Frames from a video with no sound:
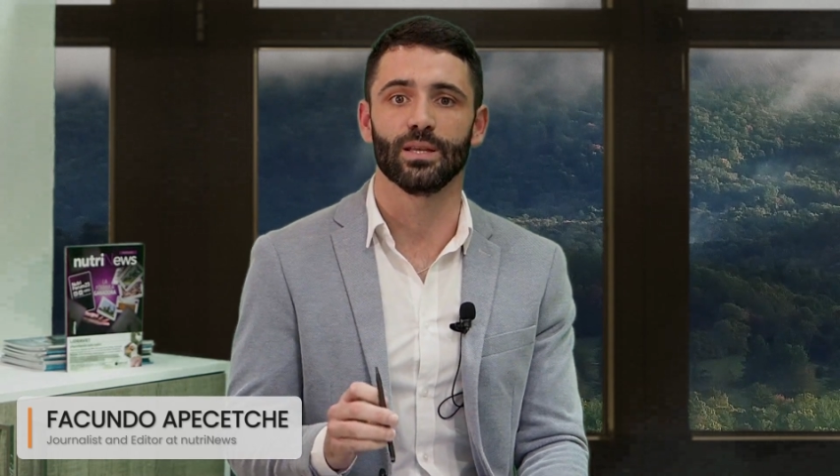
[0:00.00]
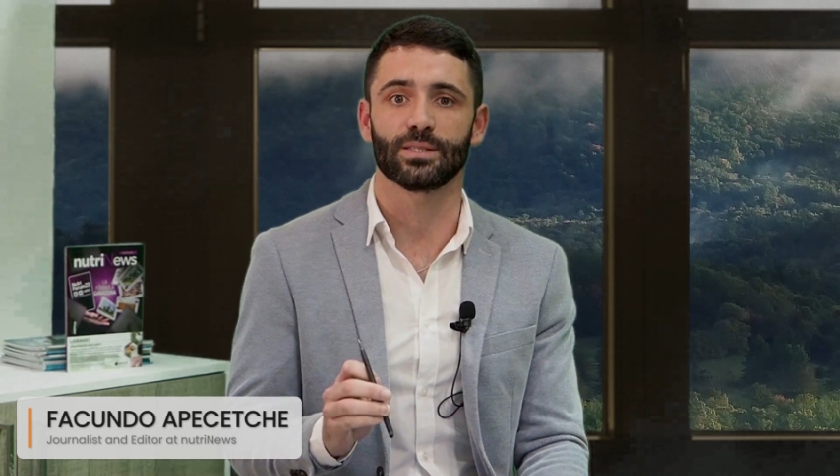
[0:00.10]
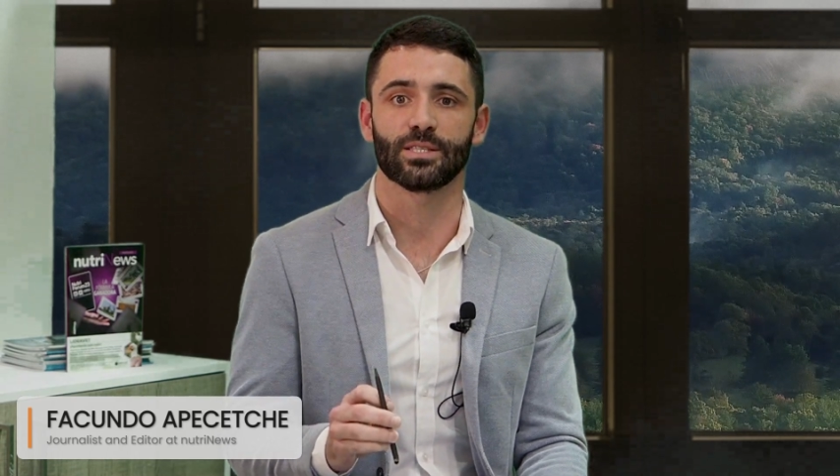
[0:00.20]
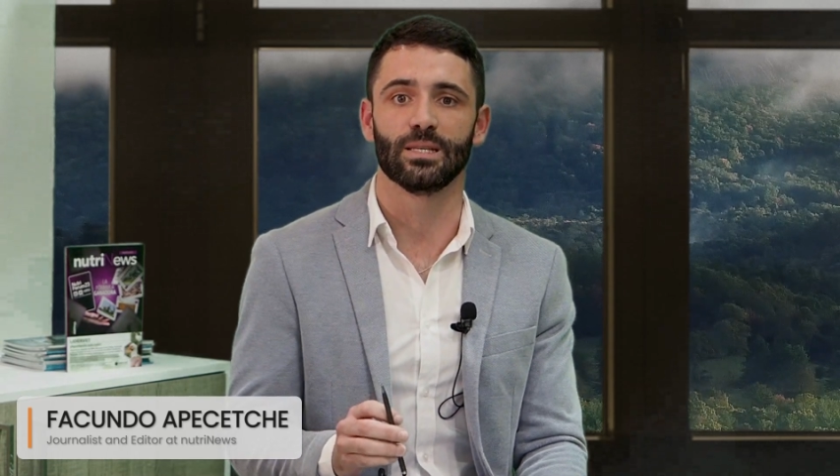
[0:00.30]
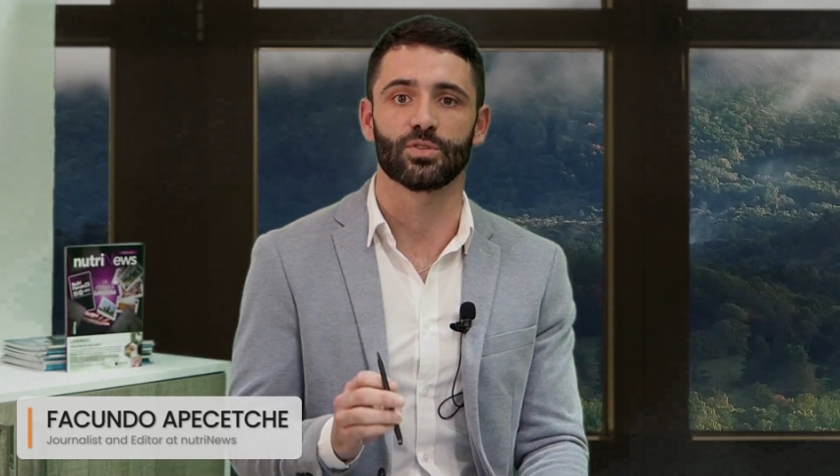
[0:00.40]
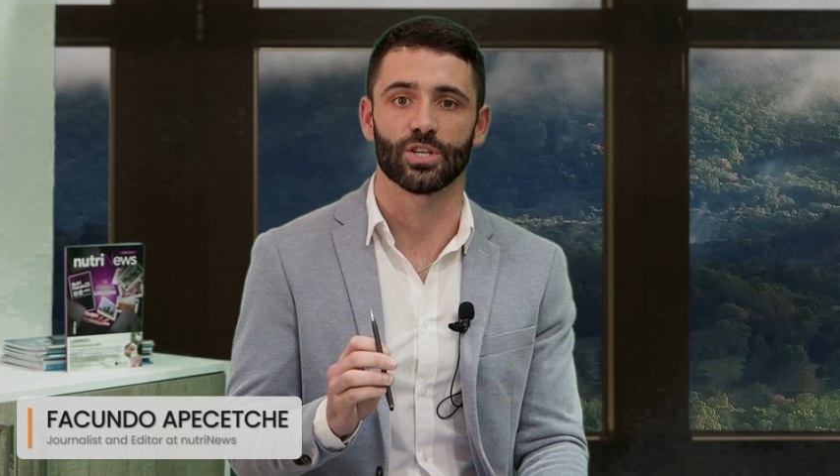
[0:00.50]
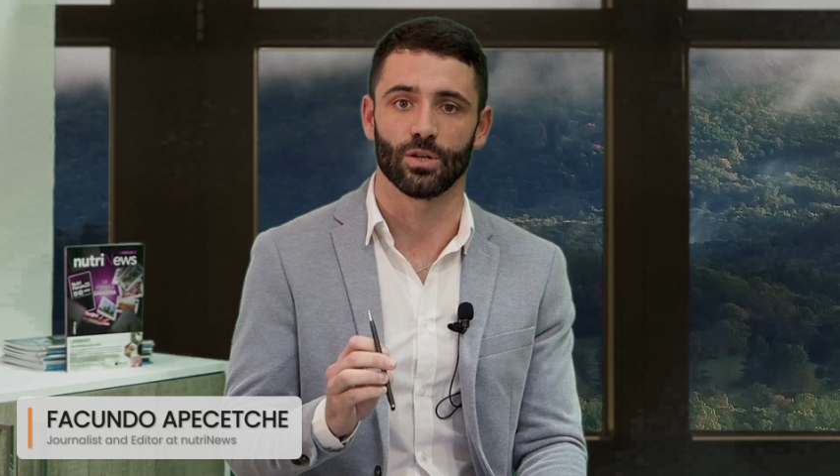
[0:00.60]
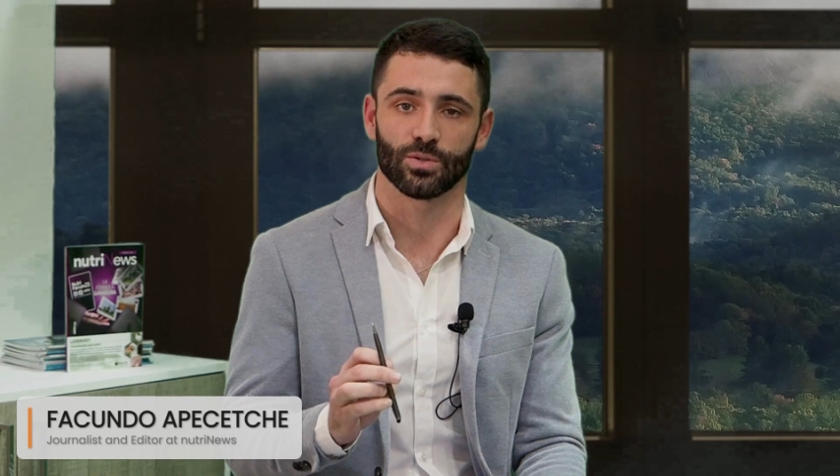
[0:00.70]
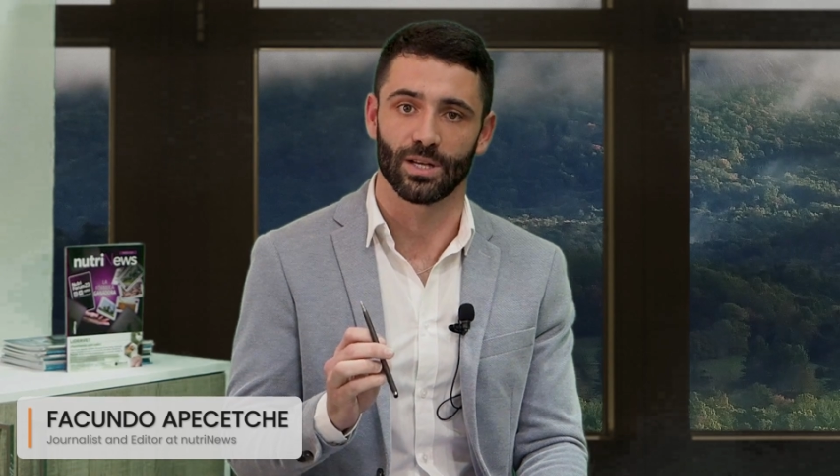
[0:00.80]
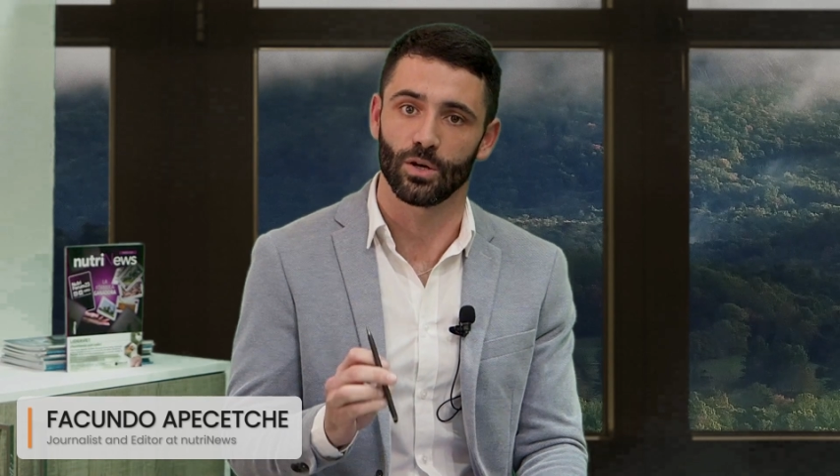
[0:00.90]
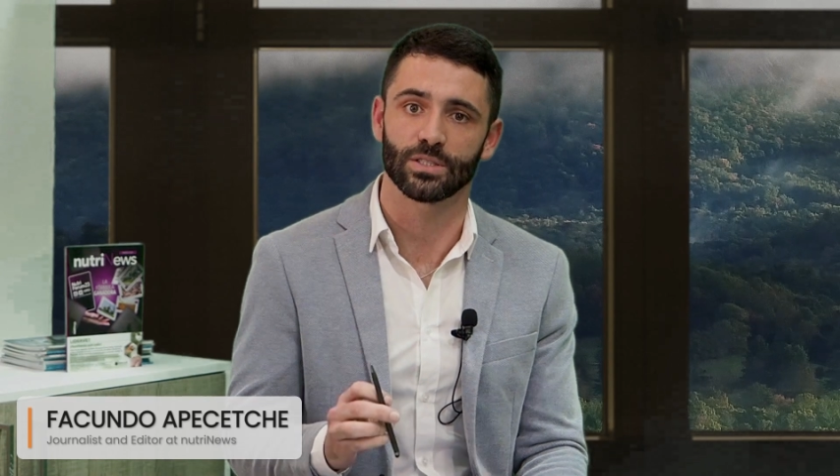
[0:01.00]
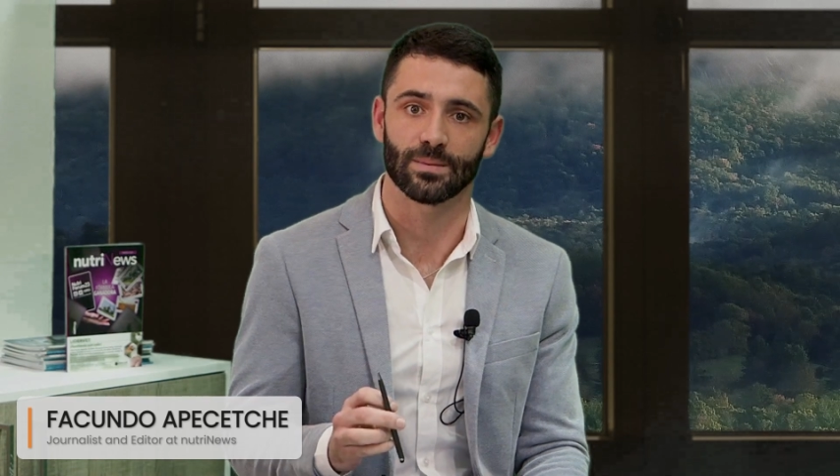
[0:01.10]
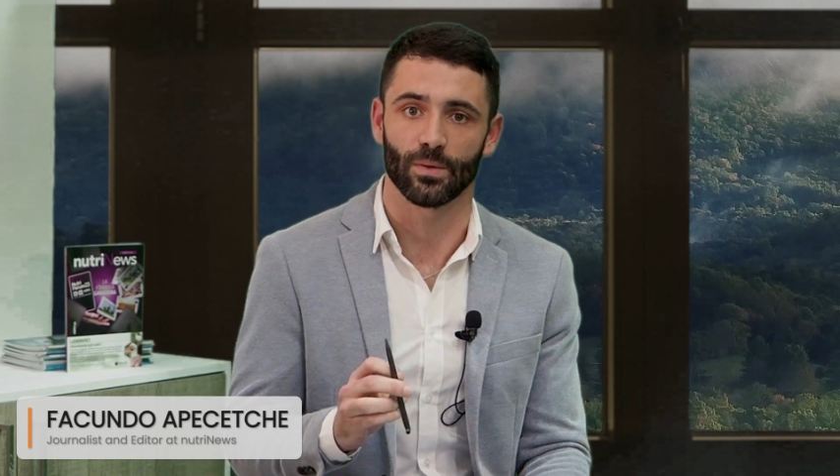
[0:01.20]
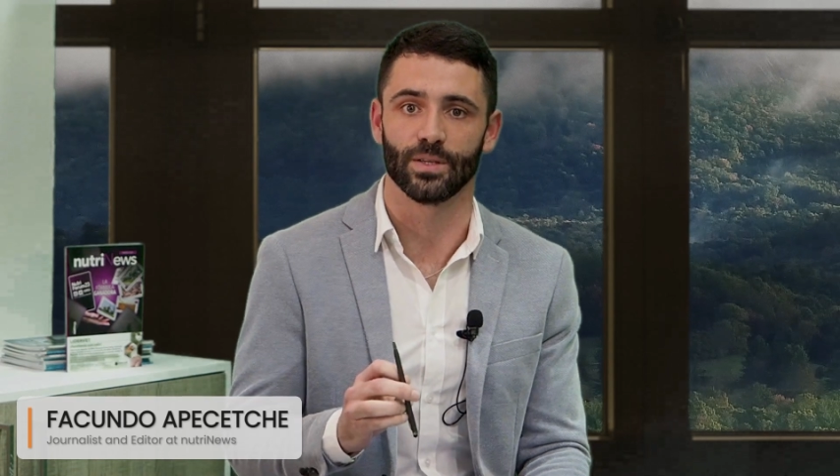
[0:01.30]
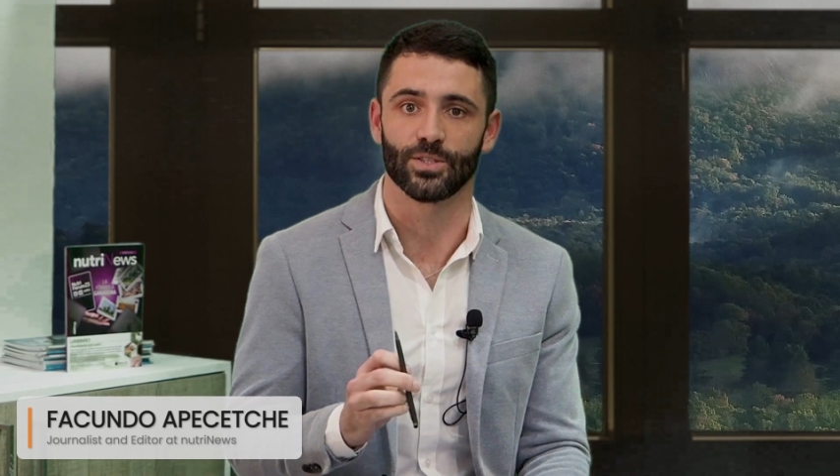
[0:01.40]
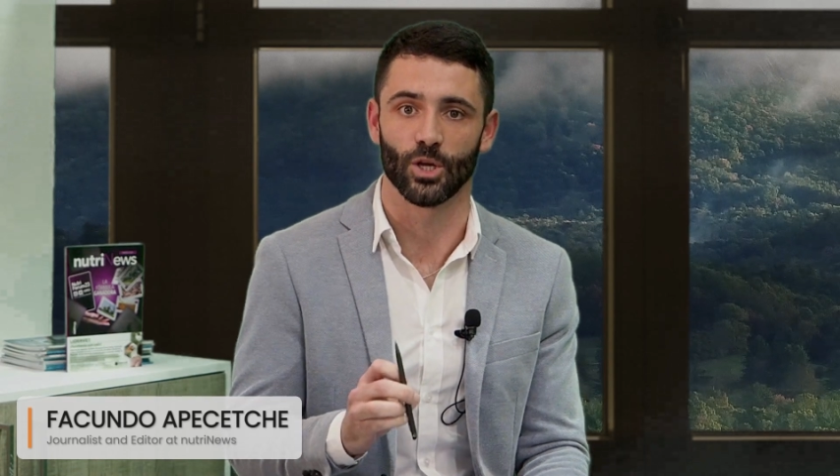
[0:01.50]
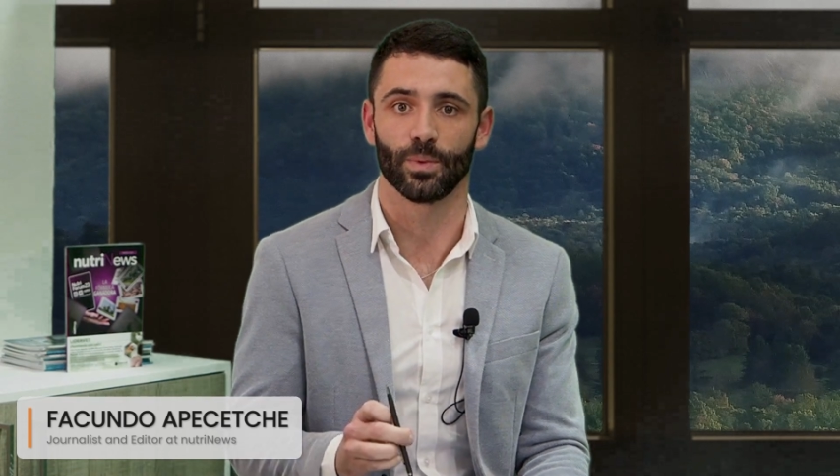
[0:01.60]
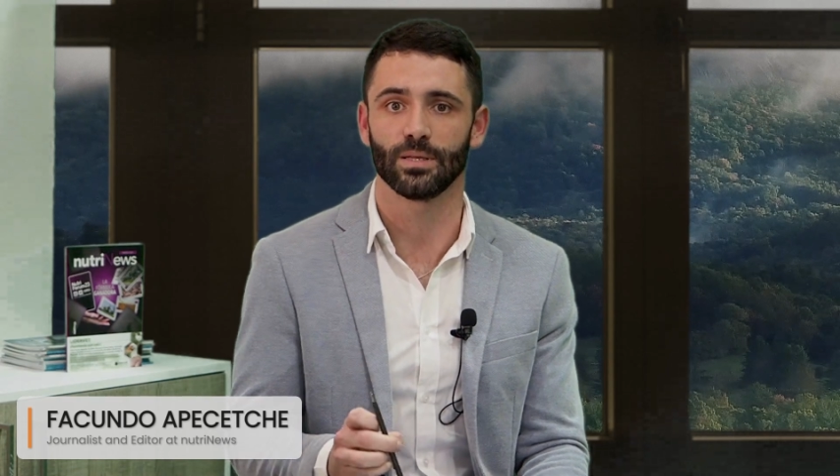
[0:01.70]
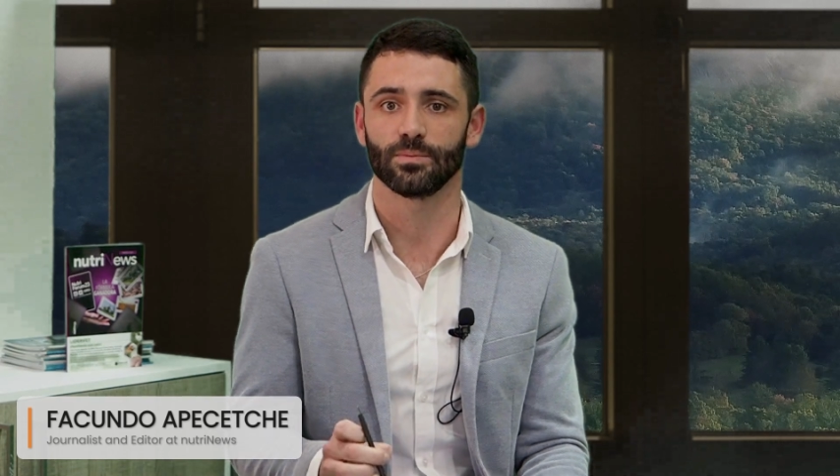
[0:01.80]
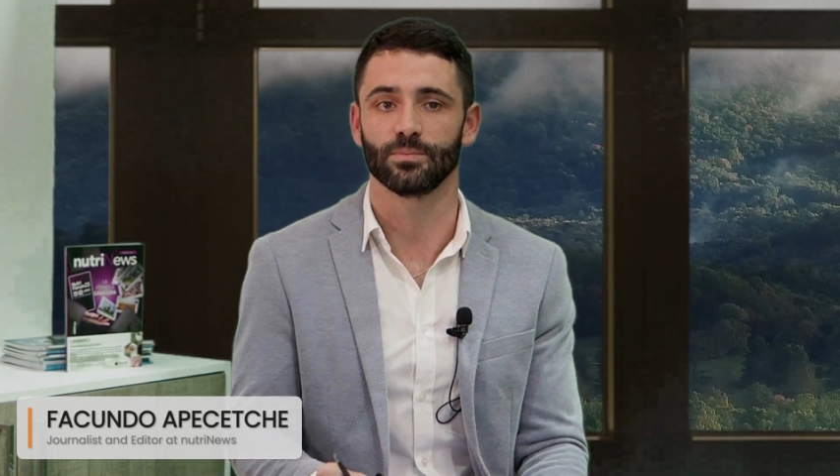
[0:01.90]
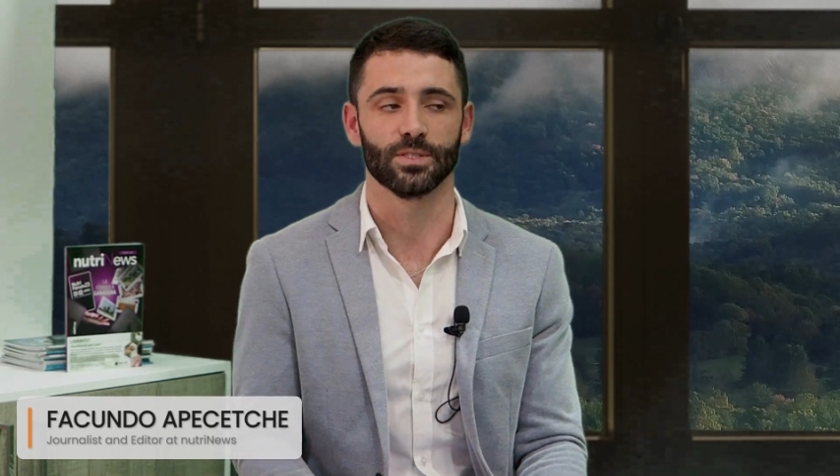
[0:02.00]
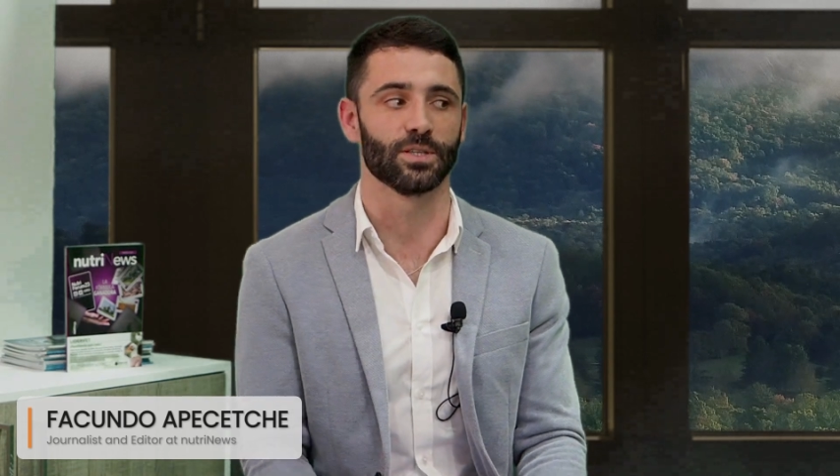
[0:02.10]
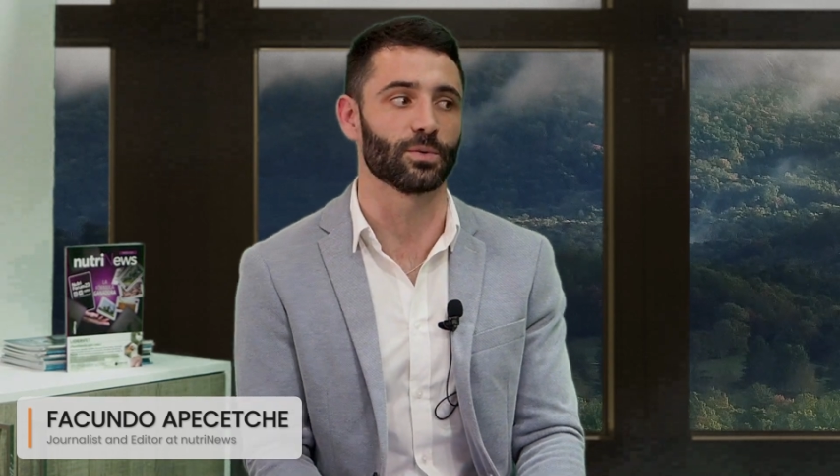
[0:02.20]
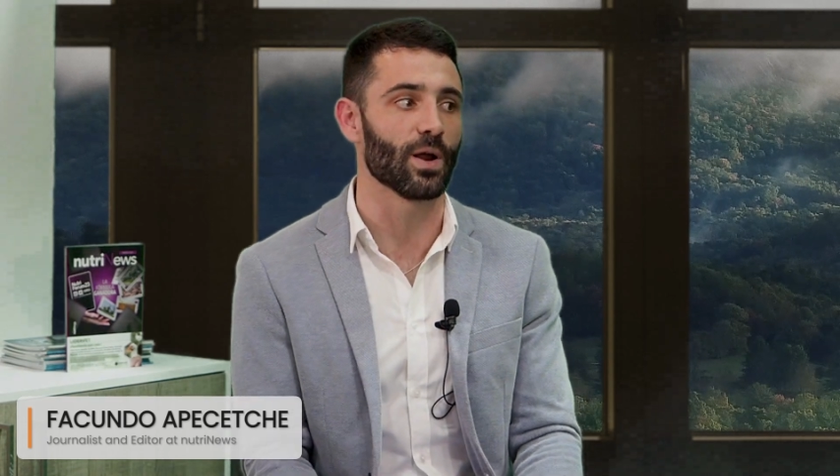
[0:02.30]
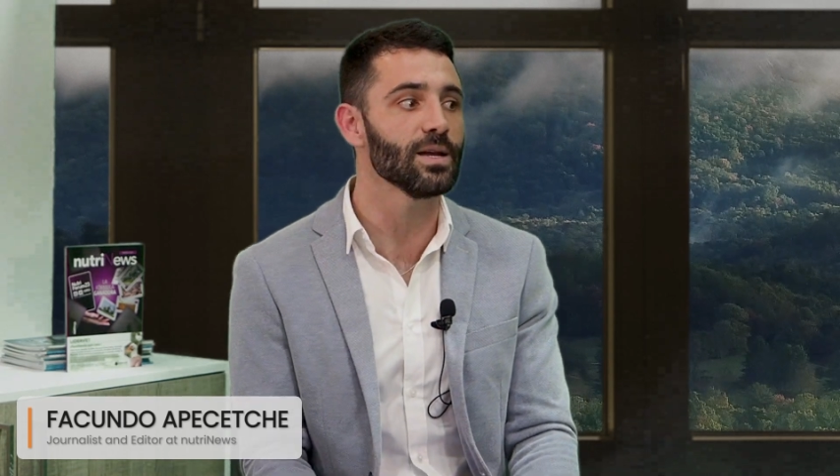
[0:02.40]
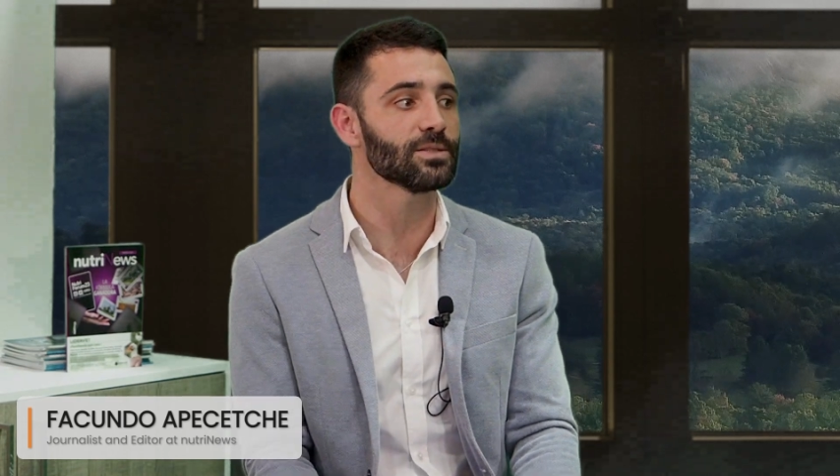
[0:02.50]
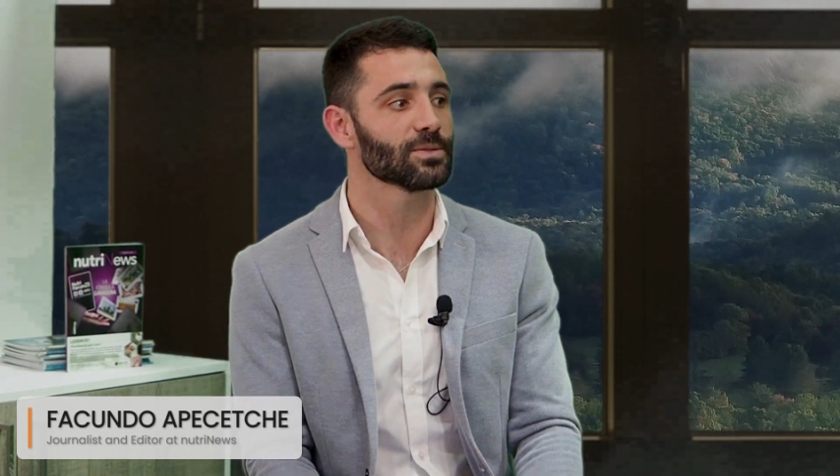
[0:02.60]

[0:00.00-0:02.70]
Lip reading: it seems she knows a lot about this topic. Is that right?